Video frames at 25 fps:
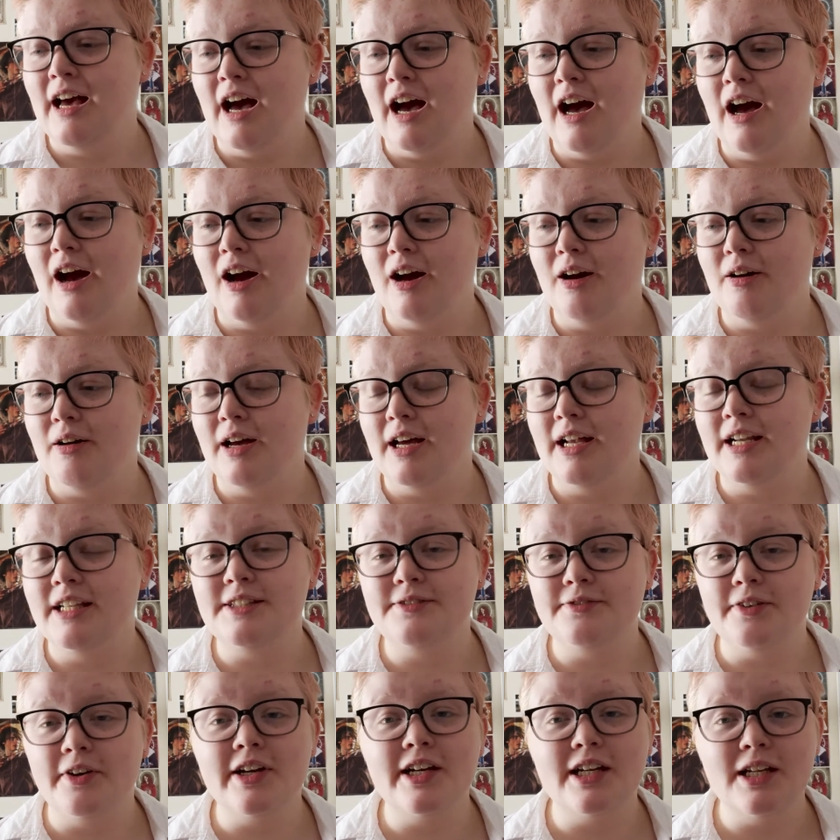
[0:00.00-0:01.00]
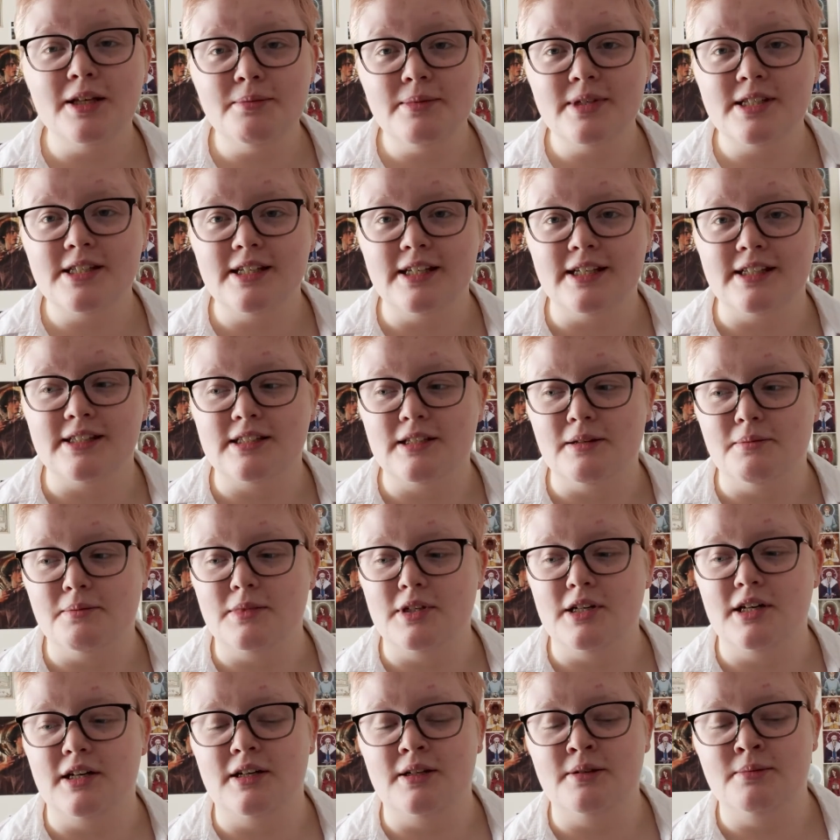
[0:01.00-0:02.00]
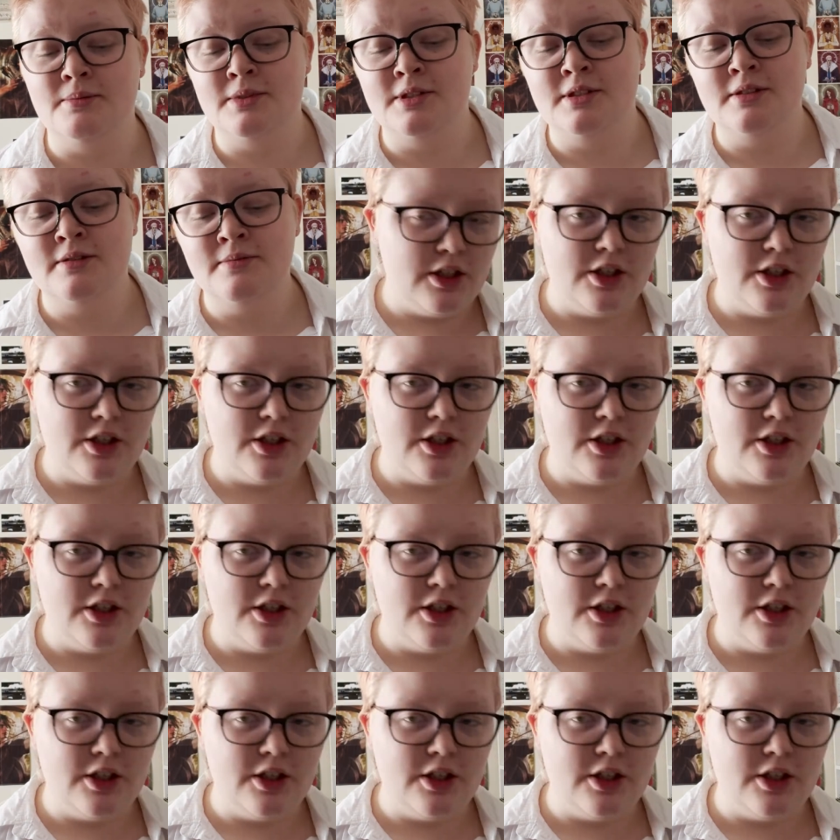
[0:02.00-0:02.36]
And it's very limiting sometimes.